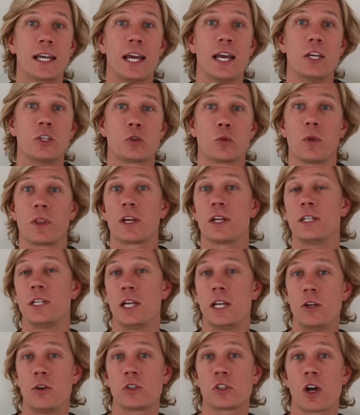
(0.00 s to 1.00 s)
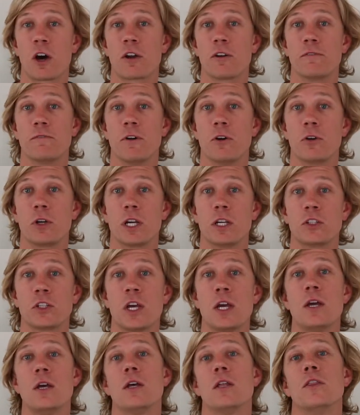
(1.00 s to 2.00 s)
case, with continuous
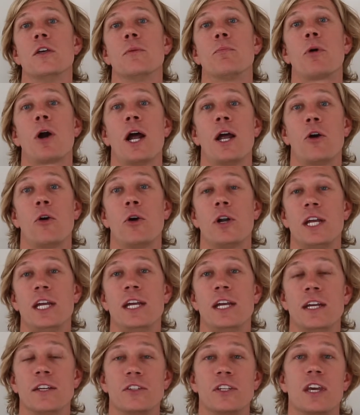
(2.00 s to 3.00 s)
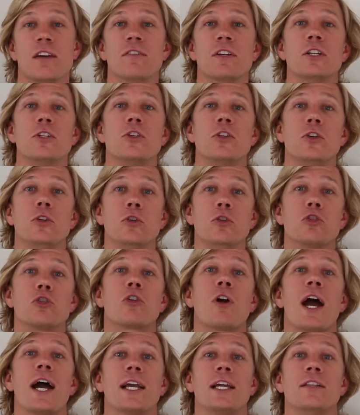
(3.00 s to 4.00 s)
autofocus, the priority is given to
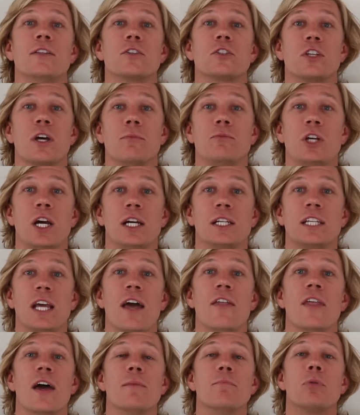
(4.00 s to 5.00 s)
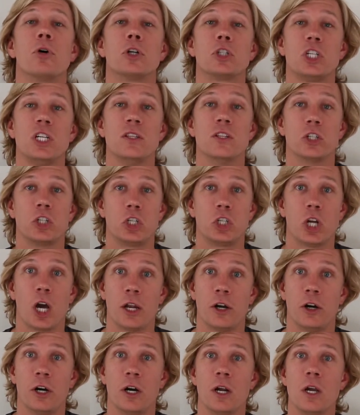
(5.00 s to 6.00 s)
tracking the subject and then pushing the
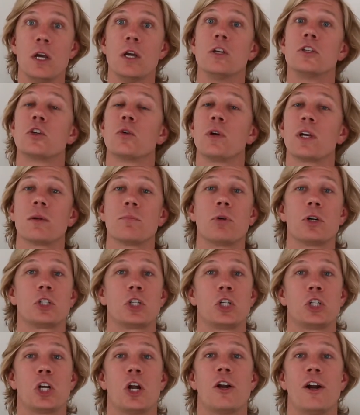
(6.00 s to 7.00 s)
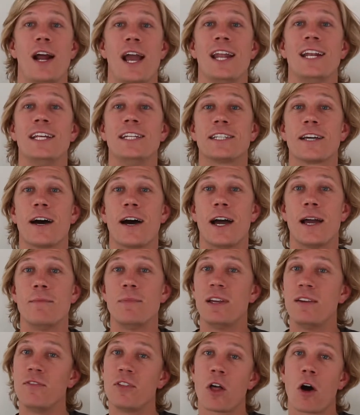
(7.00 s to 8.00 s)
shutter. So we can push the shutter at any time,
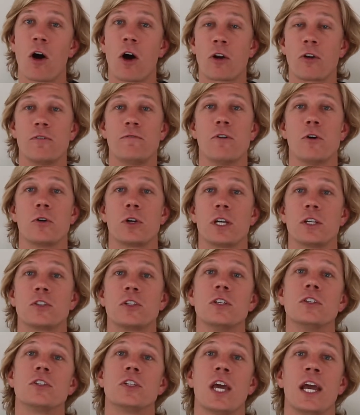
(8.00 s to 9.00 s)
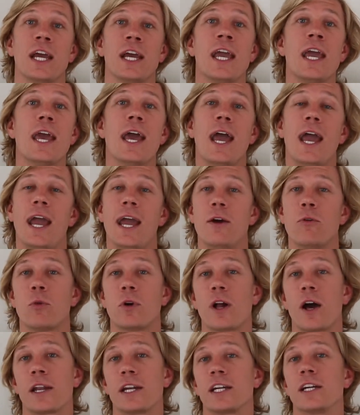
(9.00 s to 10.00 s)
even the autofocus is saying, hey,
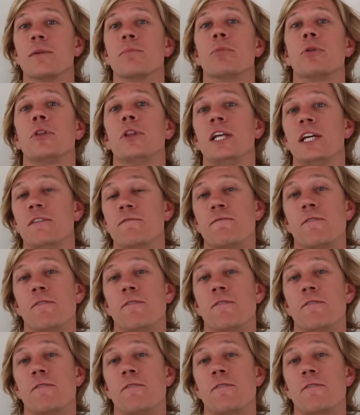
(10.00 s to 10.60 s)
we're not in complete